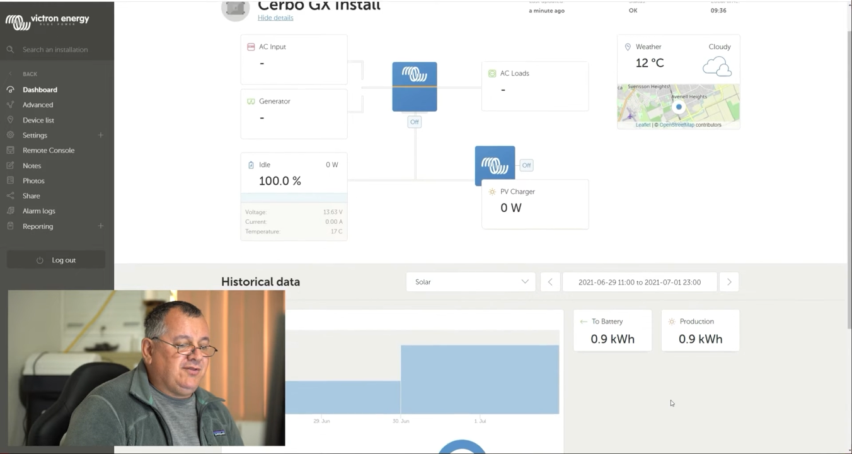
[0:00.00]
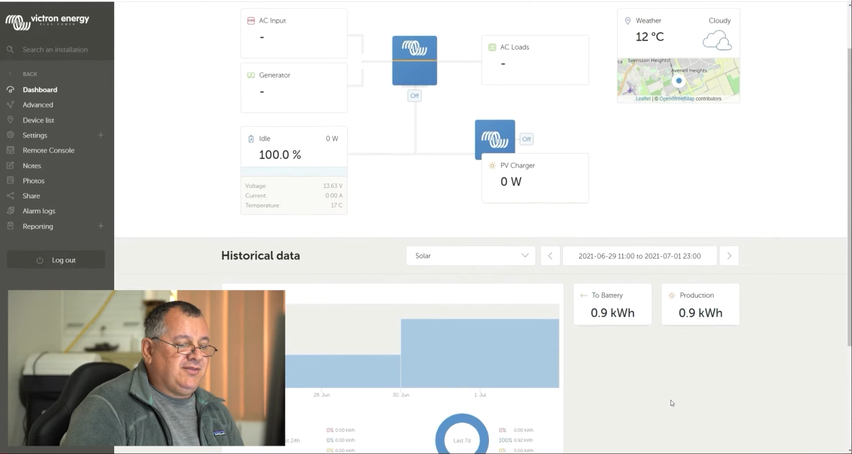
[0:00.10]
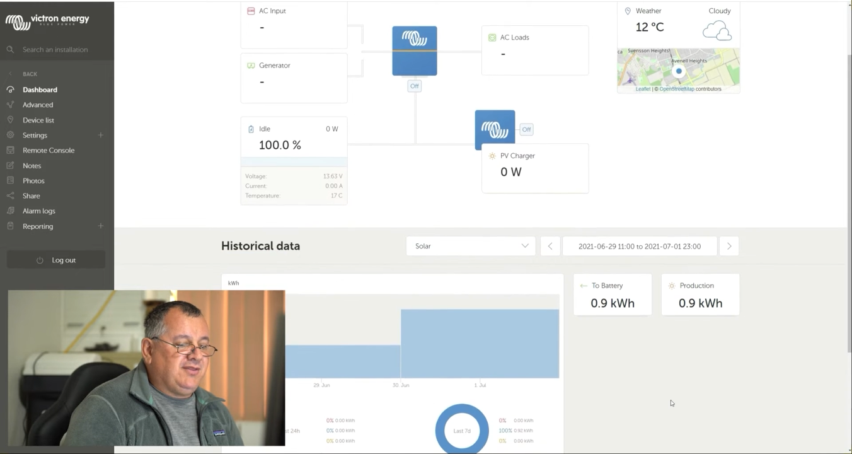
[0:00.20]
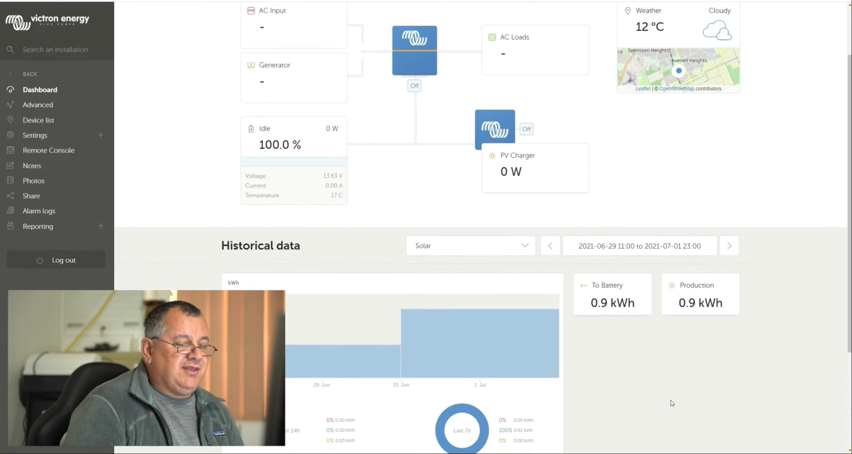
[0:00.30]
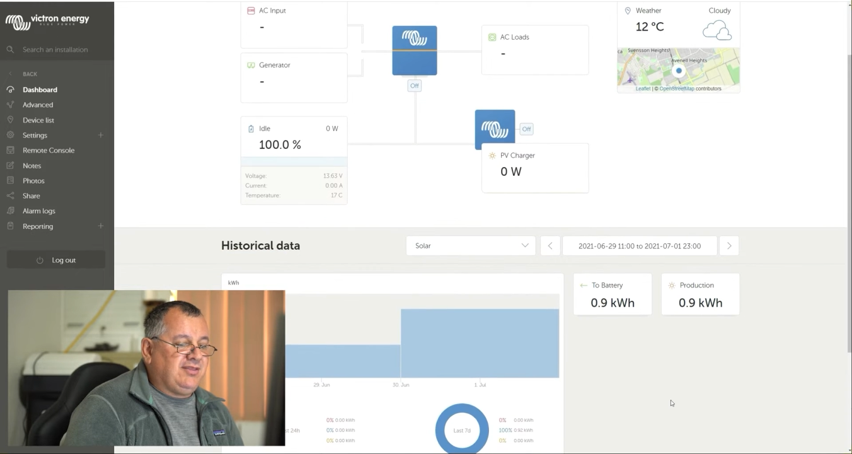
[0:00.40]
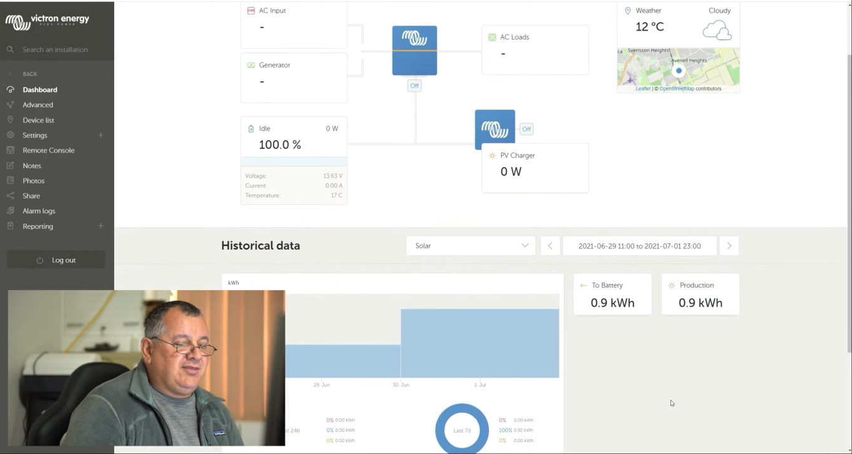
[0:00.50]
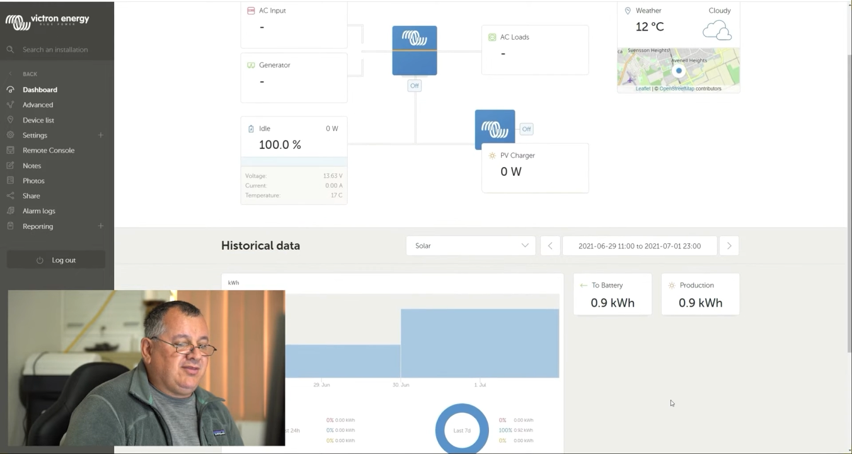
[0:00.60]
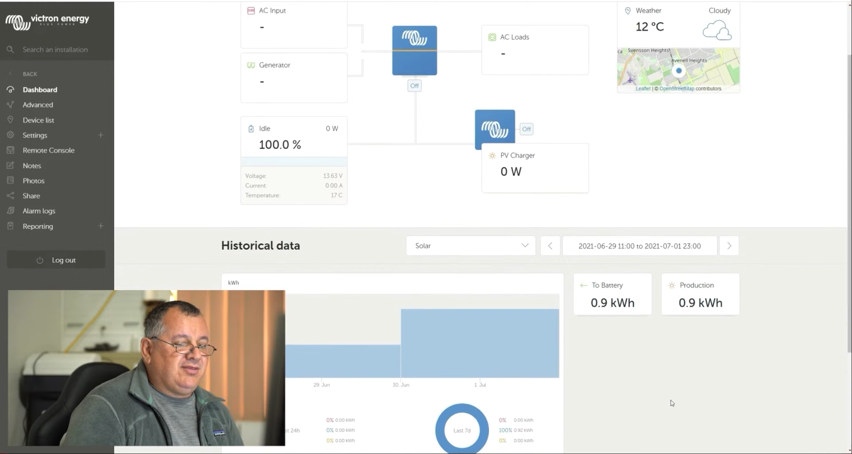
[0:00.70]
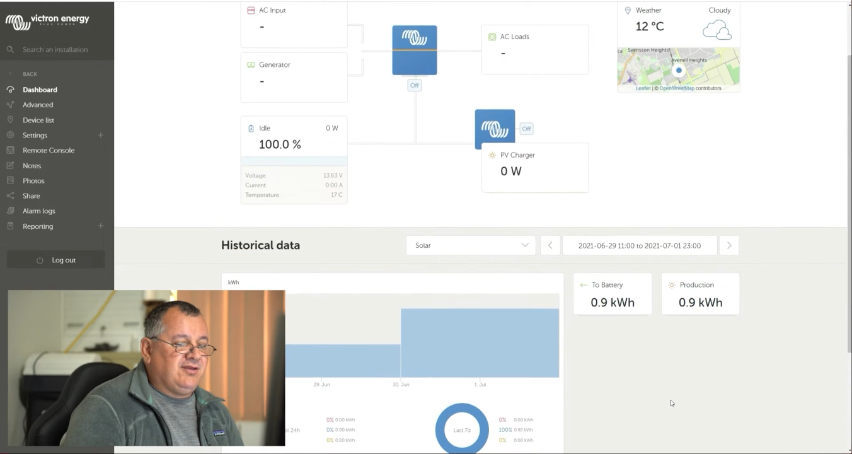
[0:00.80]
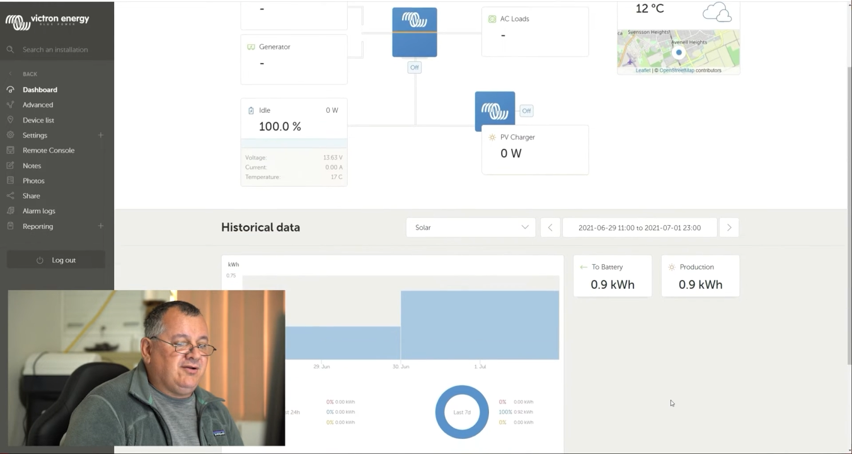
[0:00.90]
So that's the
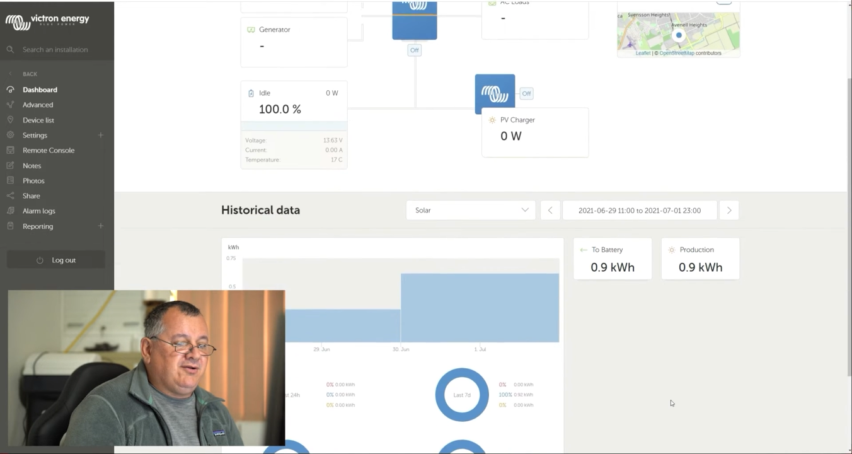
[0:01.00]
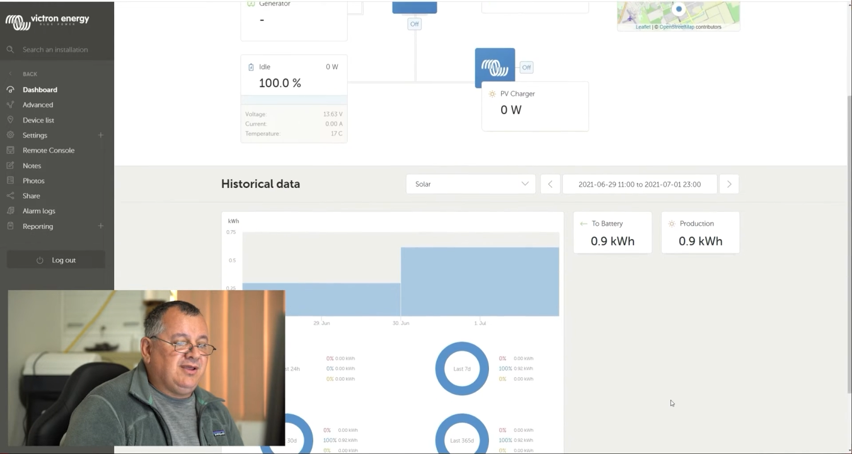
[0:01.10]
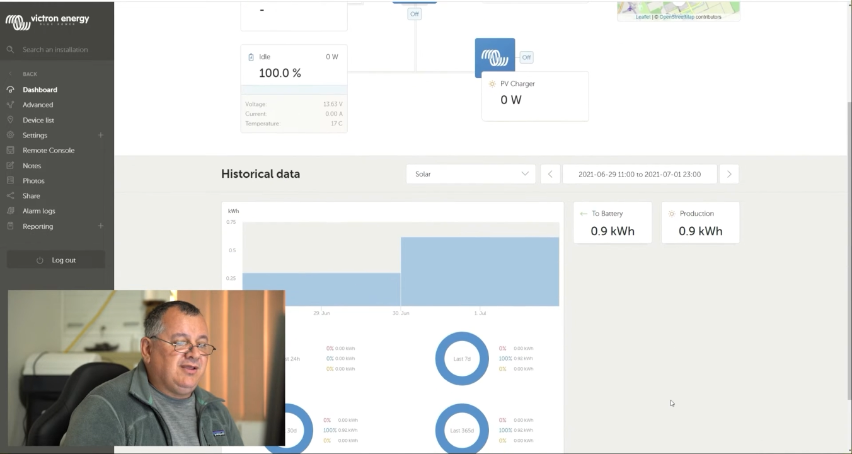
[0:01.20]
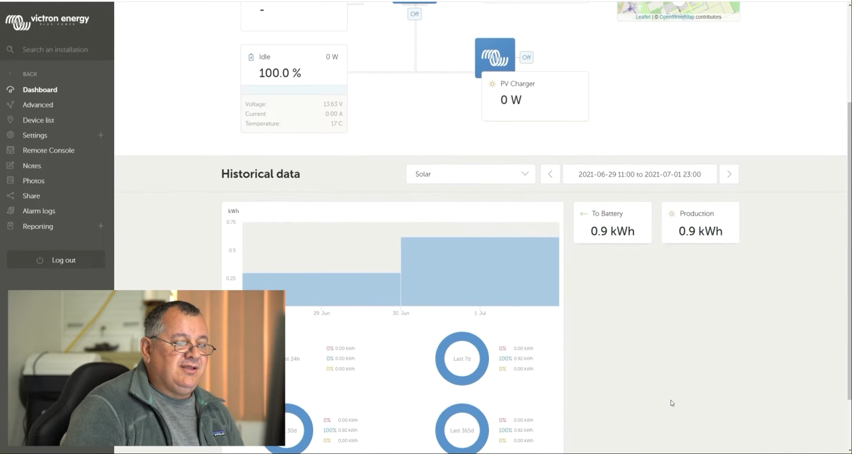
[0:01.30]
solar.